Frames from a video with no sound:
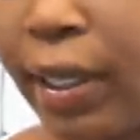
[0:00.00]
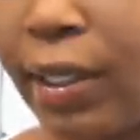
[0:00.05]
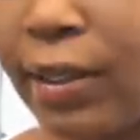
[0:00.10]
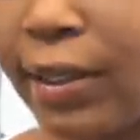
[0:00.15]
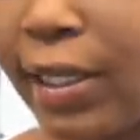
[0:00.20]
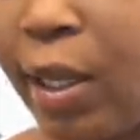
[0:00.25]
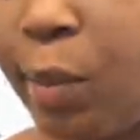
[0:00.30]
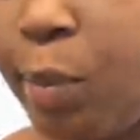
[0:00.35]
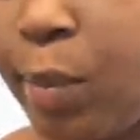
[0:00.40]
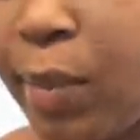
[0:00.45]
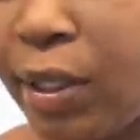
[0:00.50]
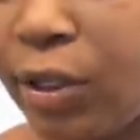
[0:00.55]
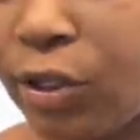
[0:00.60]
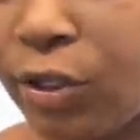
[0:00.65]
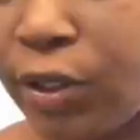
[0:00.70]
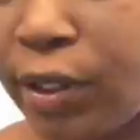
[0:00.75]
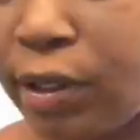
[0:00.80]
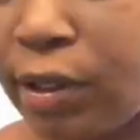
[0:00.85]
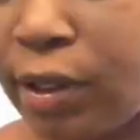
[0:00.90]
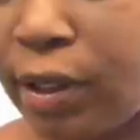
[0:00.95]
as I
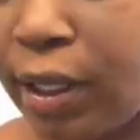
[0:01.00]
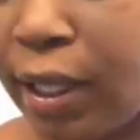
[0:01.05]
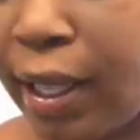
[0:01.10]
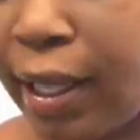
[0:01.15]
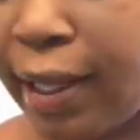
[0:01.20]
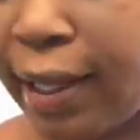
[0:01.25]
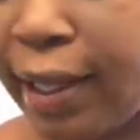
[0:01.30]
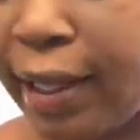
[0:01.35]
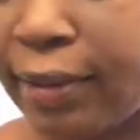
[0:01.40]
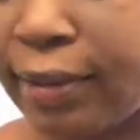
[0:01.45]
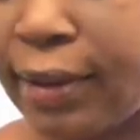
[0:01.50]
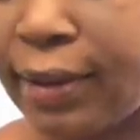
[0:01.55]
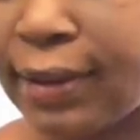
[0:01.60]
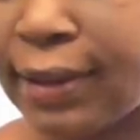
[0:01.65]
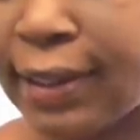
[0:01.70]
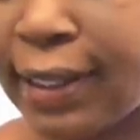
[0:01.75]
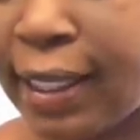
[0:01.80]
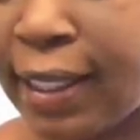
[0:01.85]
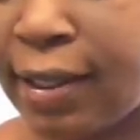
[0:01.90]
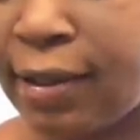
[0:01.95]
mentioned, I had the
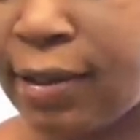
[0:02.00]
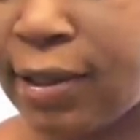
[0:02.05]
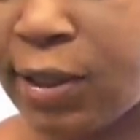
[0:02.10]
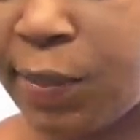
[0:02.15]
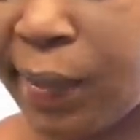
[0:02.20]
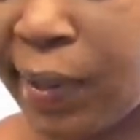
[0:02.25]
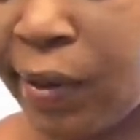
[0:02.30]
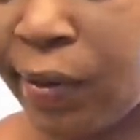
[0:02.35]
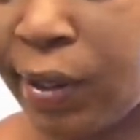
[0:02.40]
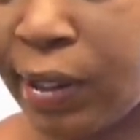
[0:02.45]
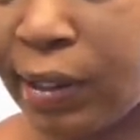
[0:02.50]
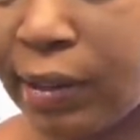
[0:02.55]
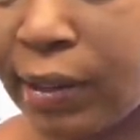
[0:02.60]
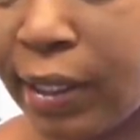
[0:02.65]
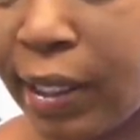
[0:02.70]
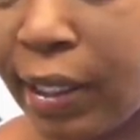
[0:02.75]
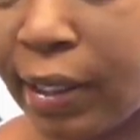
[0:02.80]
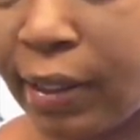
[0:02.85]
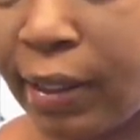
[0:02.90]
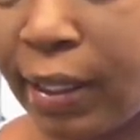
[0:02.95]
skin sparing
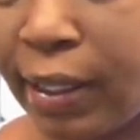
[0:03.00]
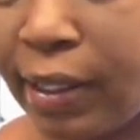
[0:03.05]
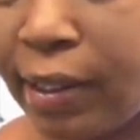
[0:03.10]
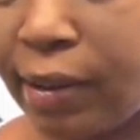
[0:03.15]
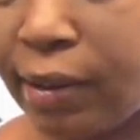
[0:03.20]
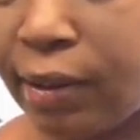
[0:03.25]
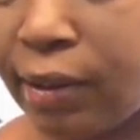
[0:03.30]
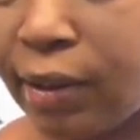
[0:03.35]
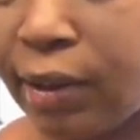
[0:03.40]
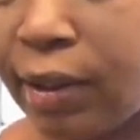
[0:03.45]
technique.